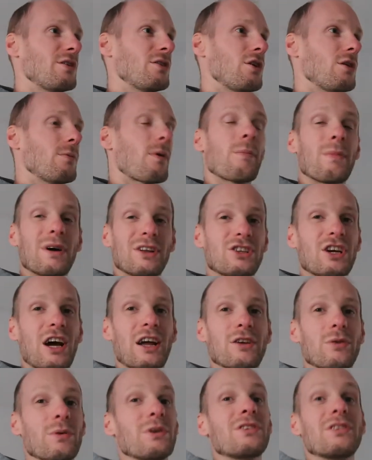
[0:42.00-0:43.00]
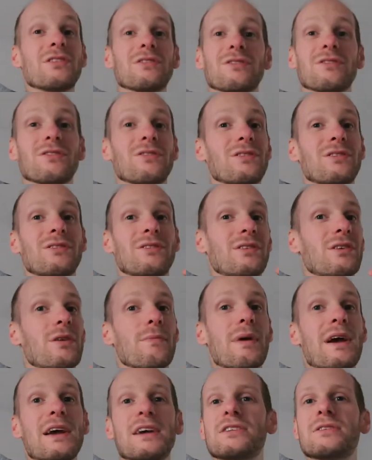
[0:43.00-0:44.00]
um, on my channel, which is
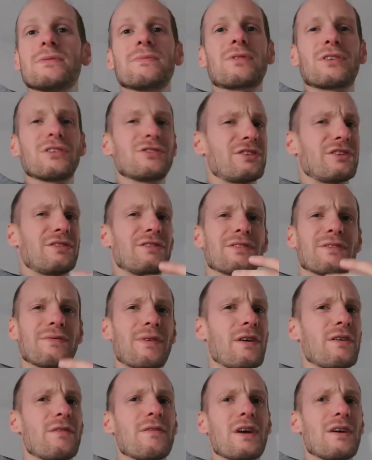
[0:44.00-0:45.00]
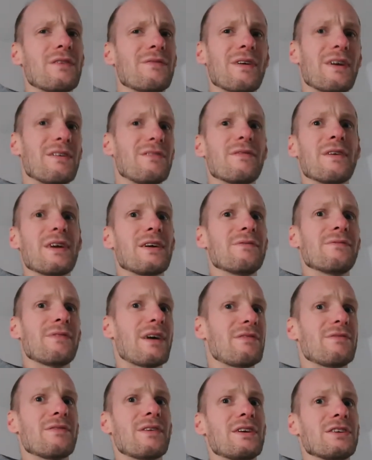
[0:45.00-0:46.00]
amazing considering it's a very, very, very, very,
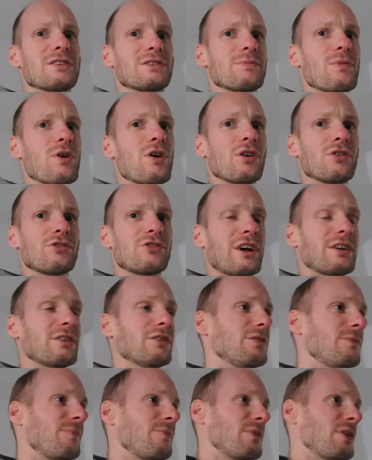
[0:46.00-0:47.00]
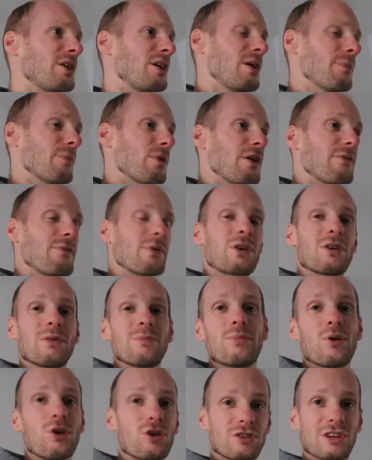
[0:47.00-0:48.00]
very, very small channel. But if we
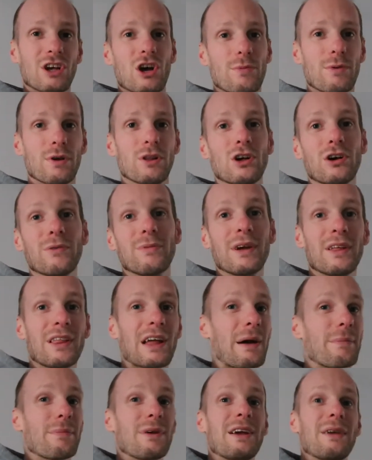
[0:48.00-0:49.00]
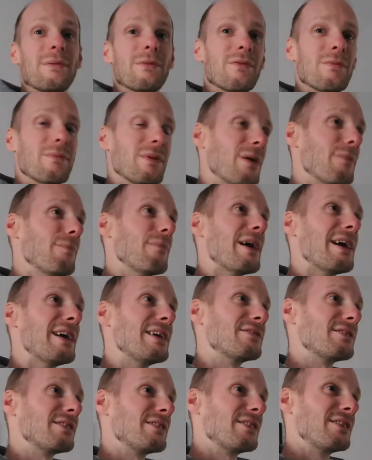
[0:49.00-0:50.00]
can push that up a little bit, that'd be even
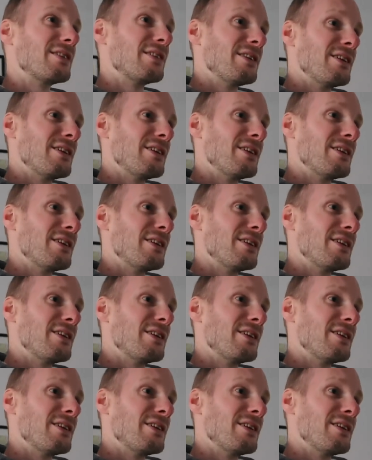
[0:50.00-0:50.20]
amazing.